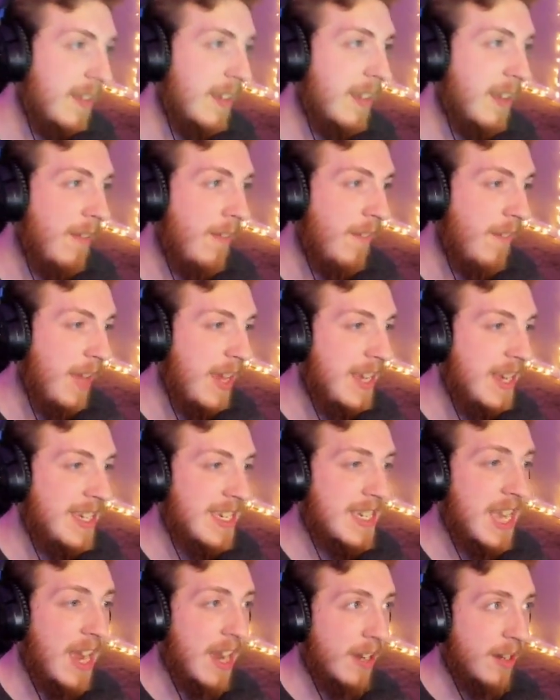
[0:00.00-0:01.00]
fit
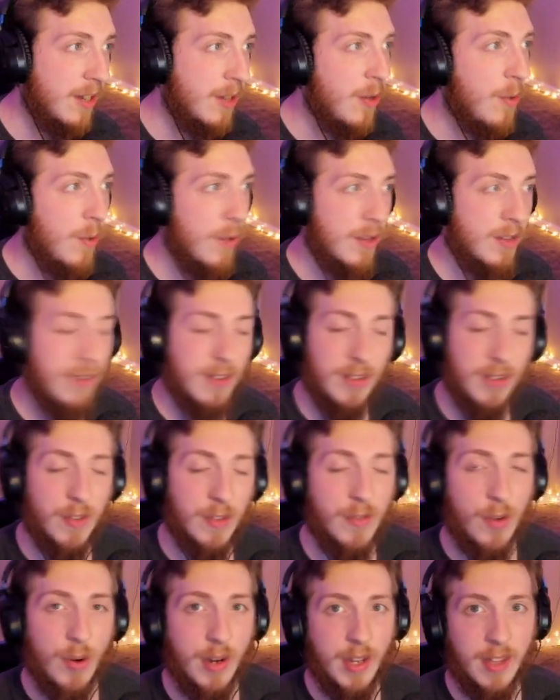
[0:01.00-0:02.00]
10 quarts of
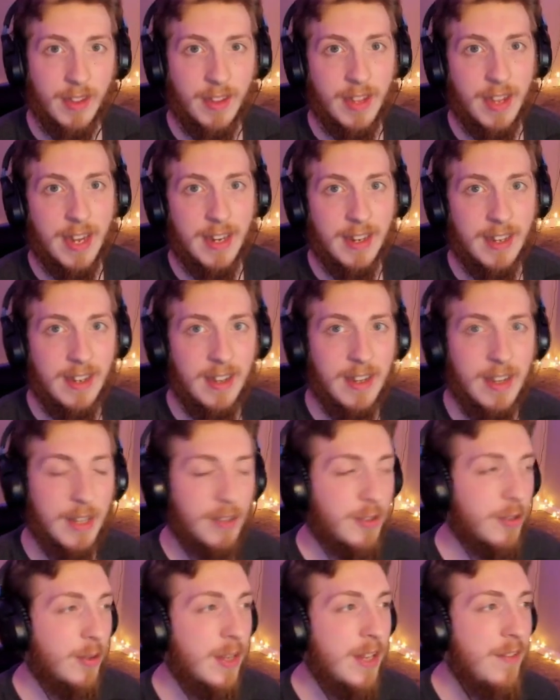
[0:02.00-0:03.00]
oil in it.
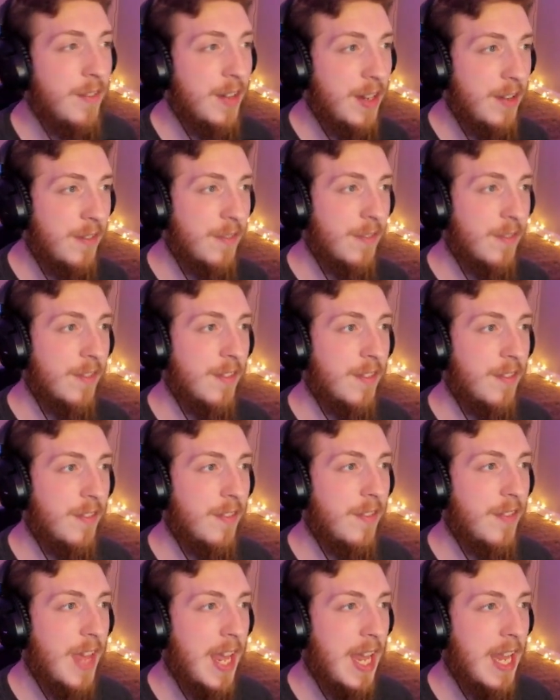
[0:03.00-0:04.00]
So even if
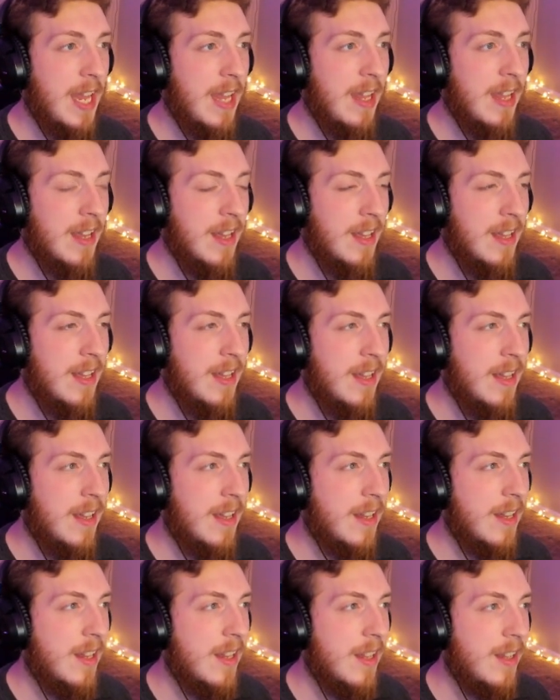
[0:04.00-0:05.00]
I
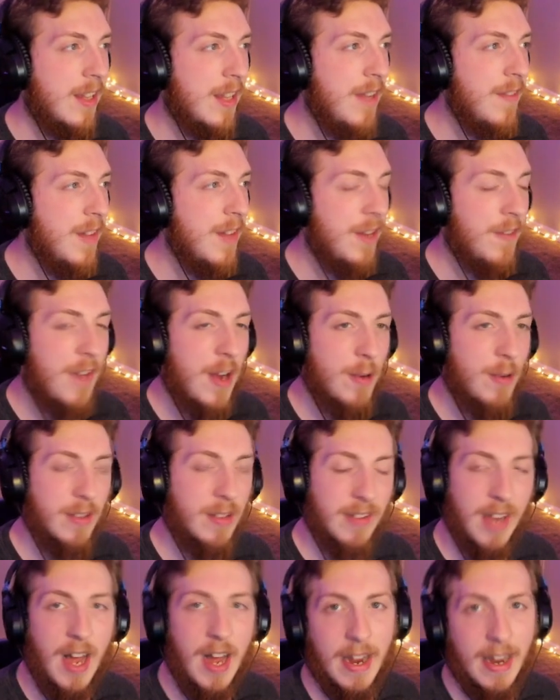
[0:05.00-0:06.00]
was
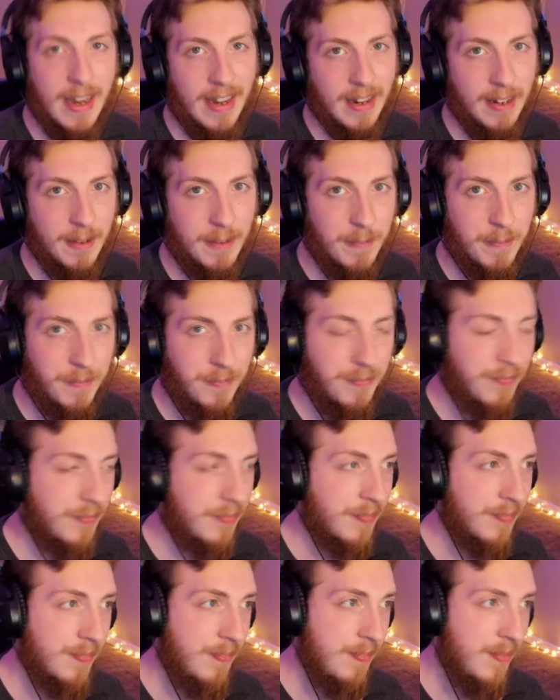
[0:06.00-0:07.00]
lying,
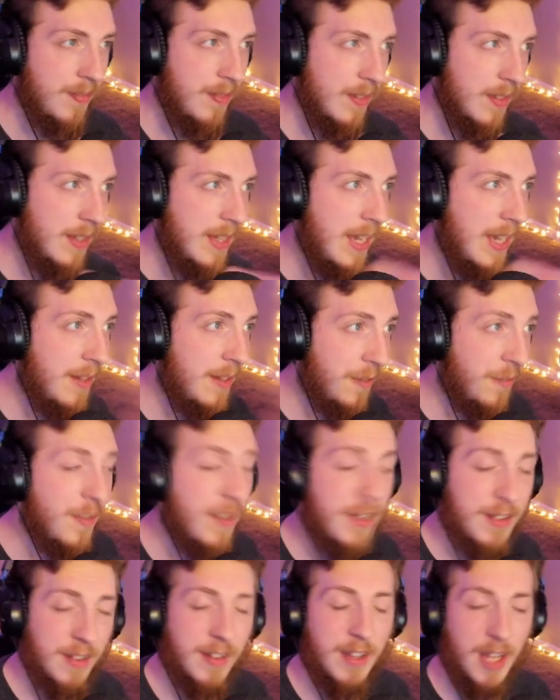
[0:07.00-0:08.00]
it's
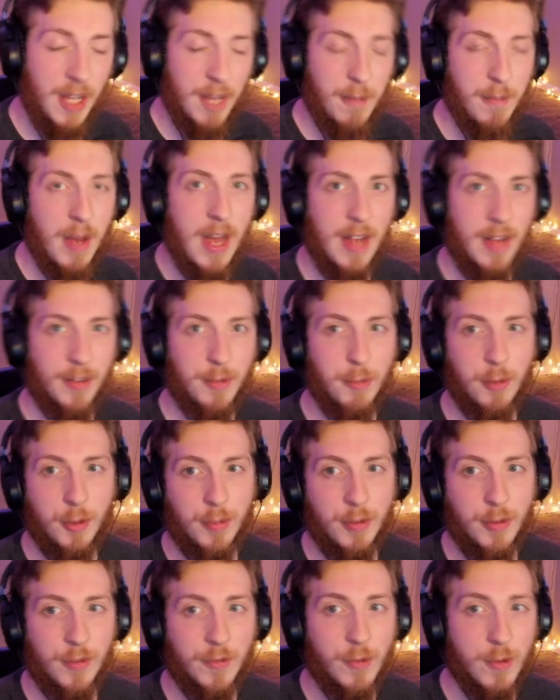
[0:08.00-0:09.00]
physically impossible to
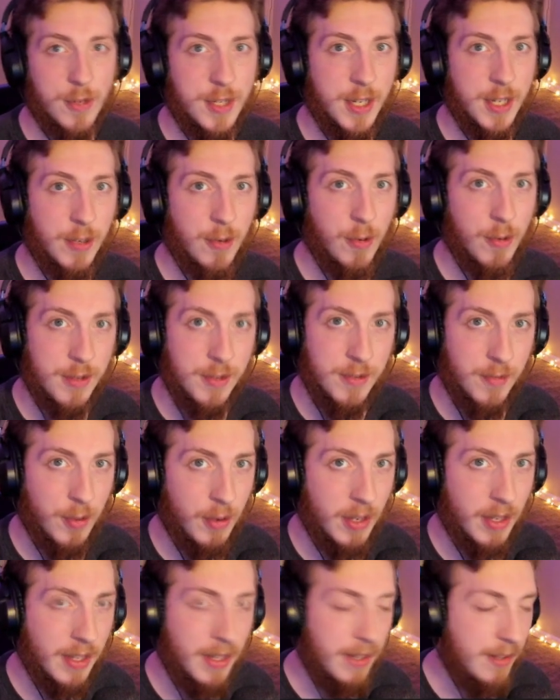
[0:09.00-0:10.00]
put 14 quarts of
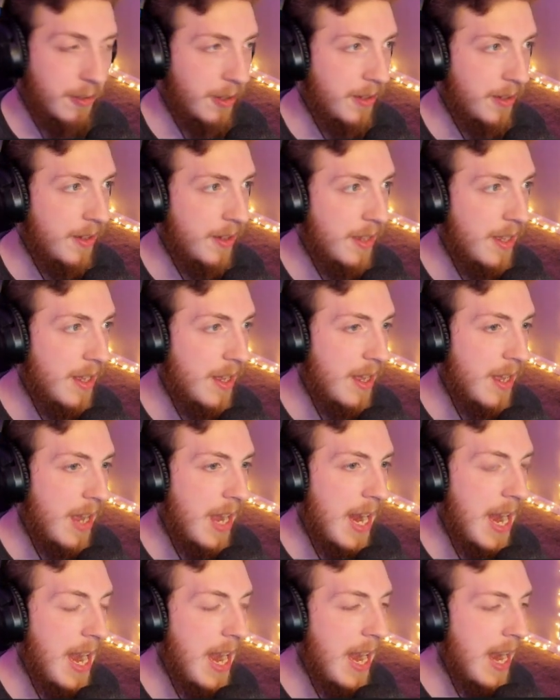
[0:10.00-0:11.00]
oil in it.
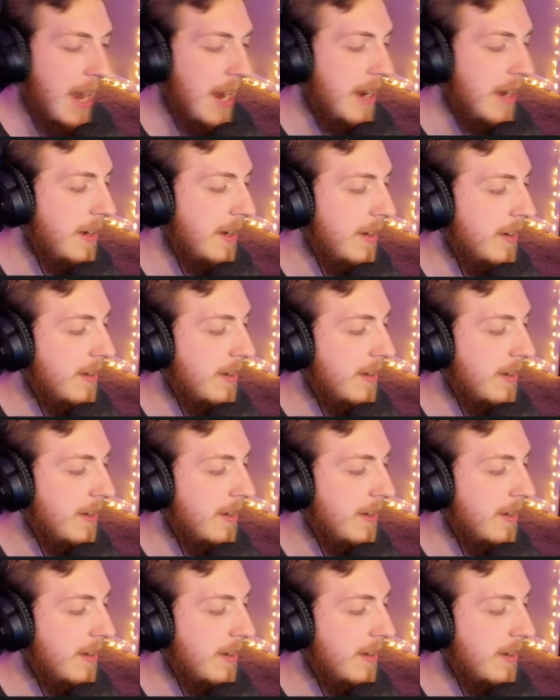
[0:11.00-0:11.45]
And